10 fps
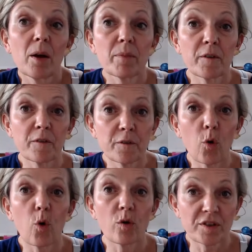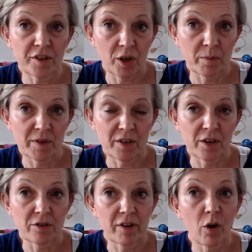before stoma
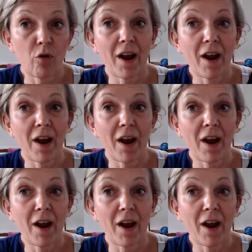surgery or at